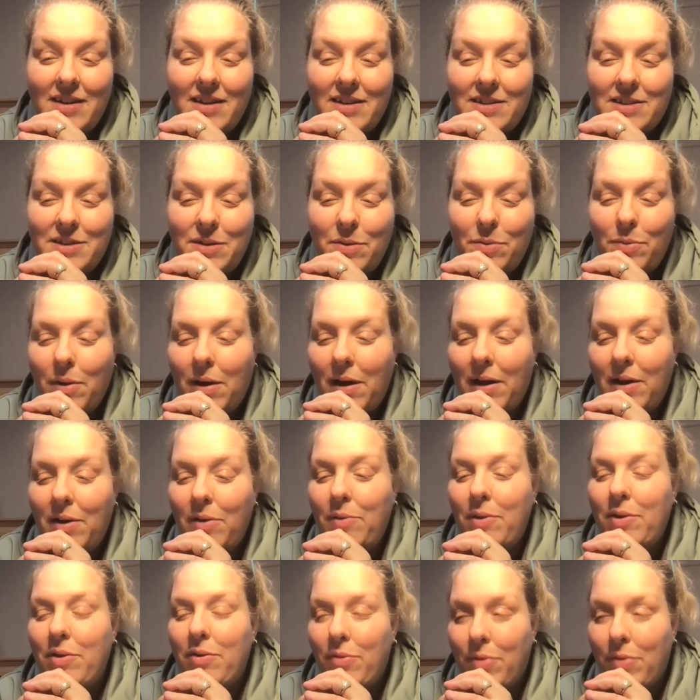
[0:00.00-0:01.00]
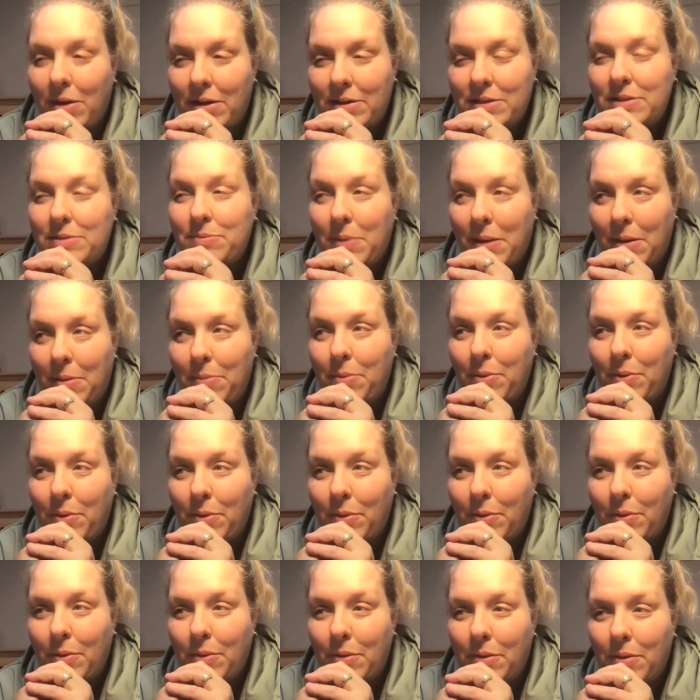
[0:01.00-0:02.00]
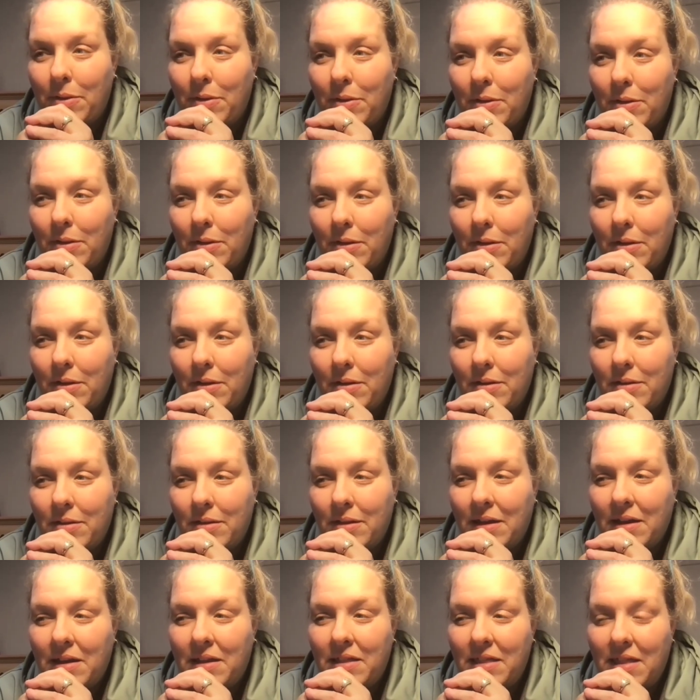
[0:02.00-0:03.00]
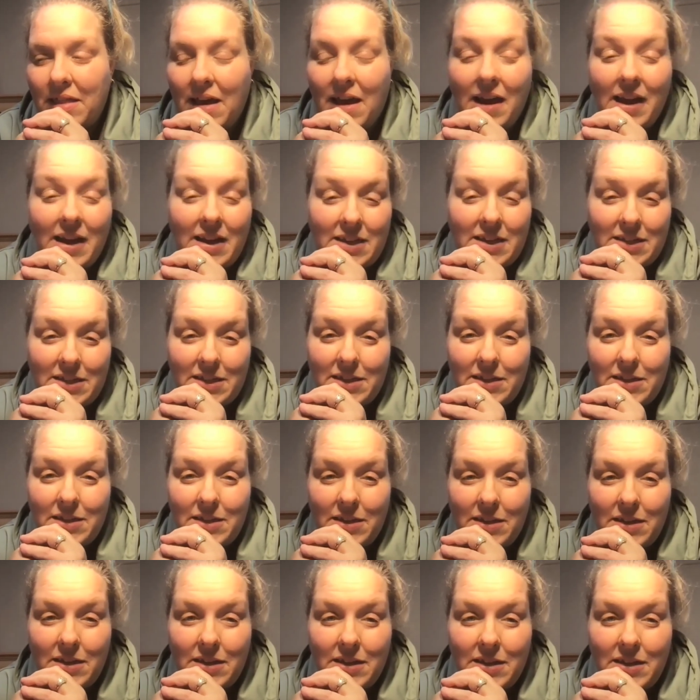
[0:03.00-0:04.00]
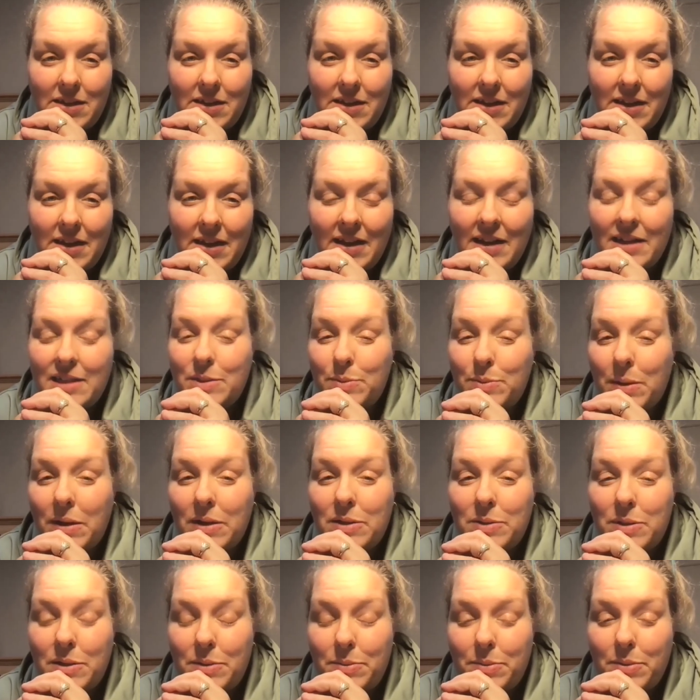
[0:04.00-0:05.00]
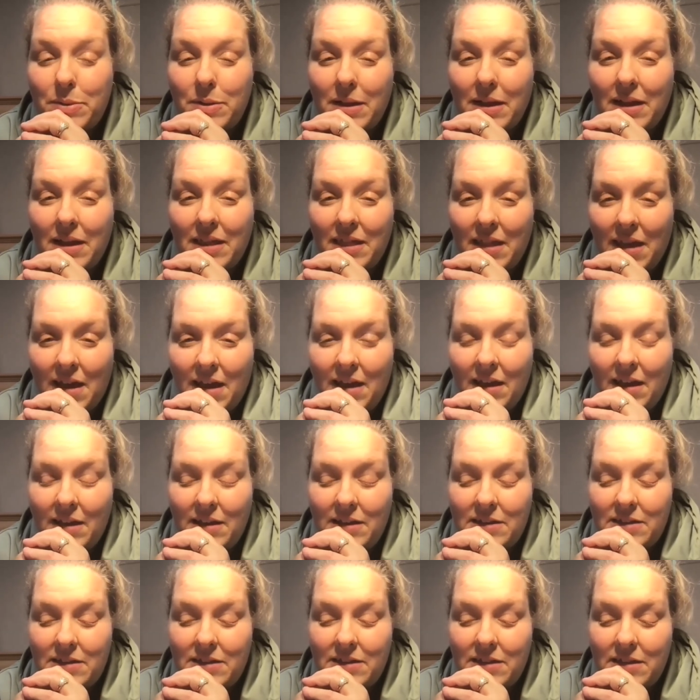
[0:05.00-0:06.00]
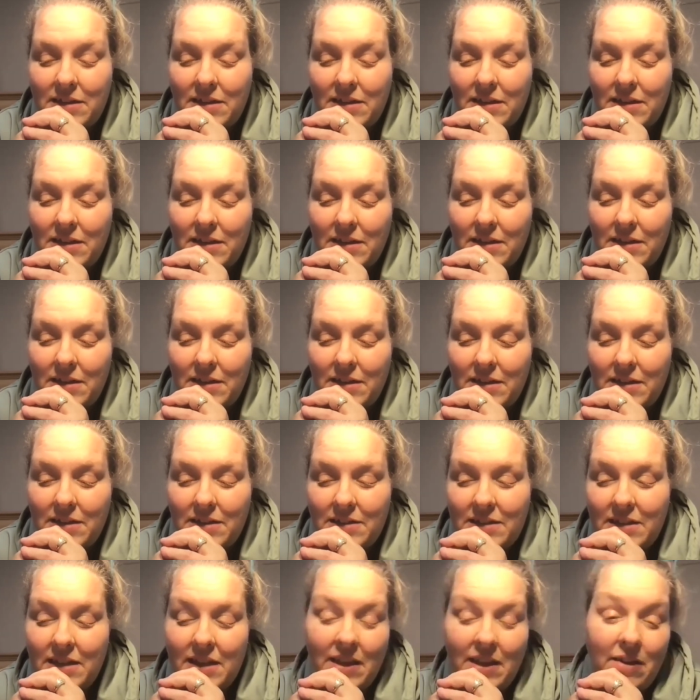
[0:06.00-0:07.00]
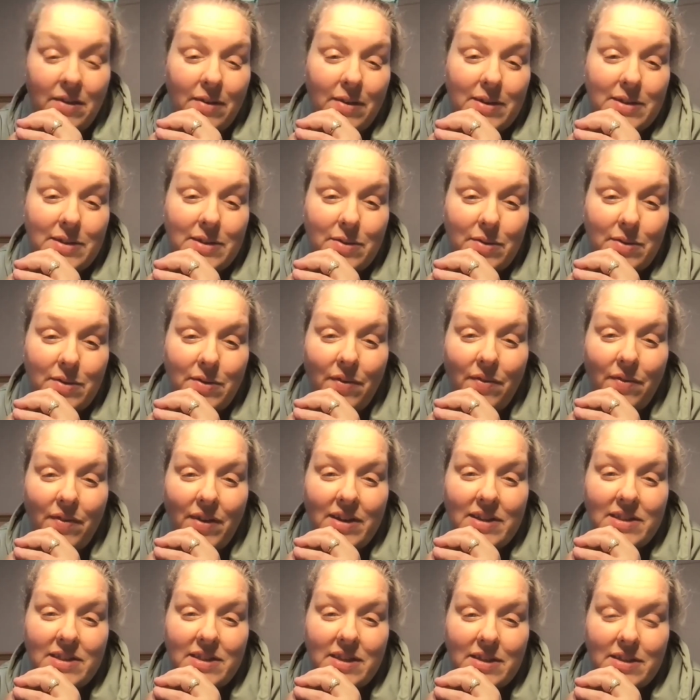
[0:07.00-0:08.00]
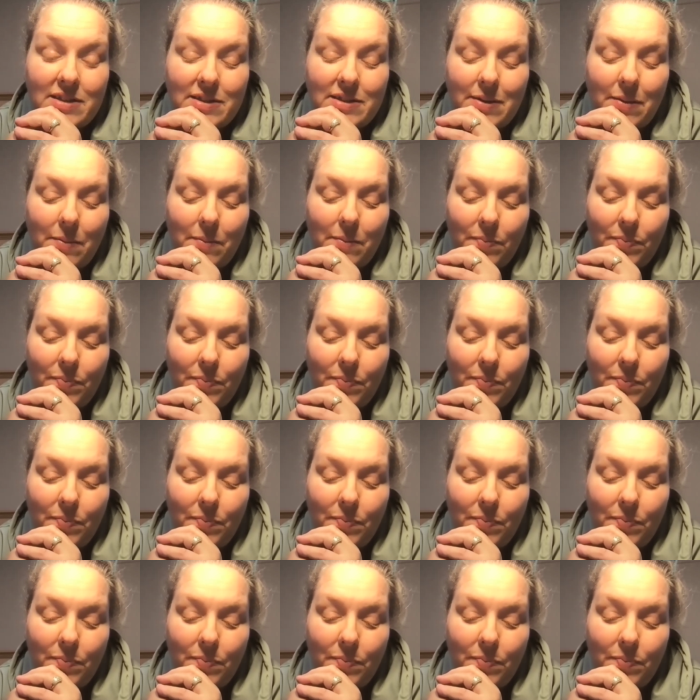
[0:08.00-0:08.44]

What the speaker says: So why do we trust people like that and expect people like that to heal us or to fix us?